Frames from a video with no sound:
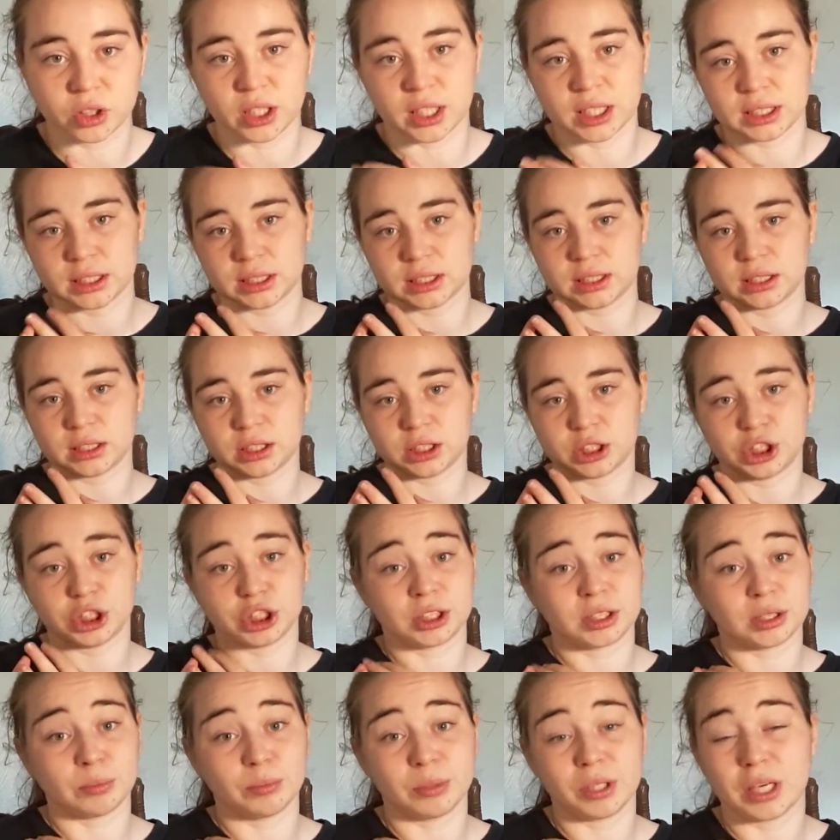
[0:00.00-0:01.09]
license
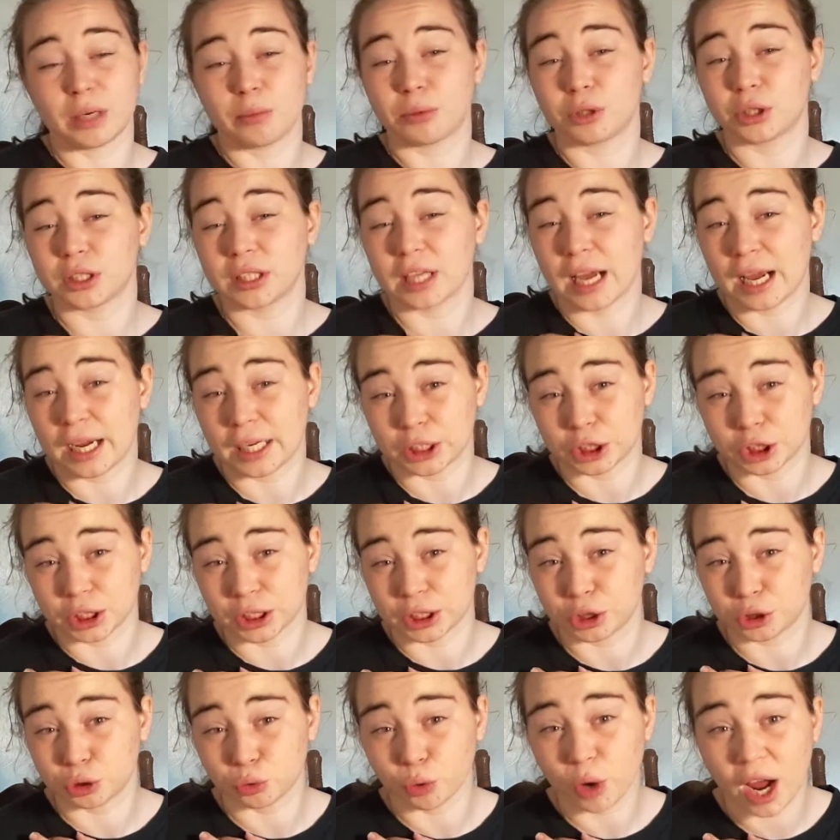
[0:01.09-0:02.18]
just to be able to actually
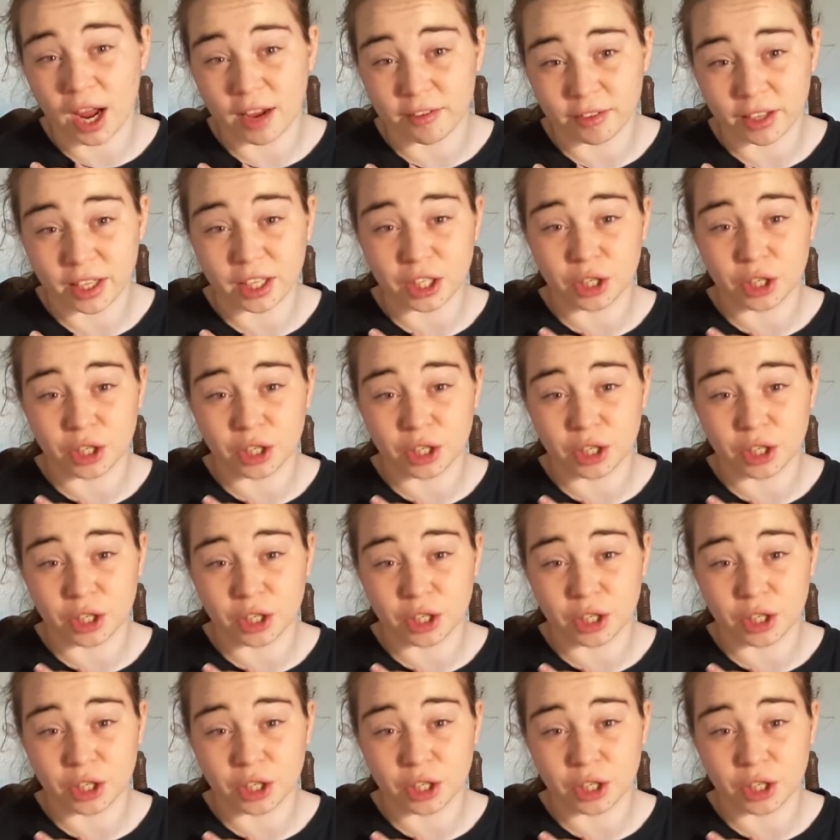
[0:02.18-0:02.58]
drive it.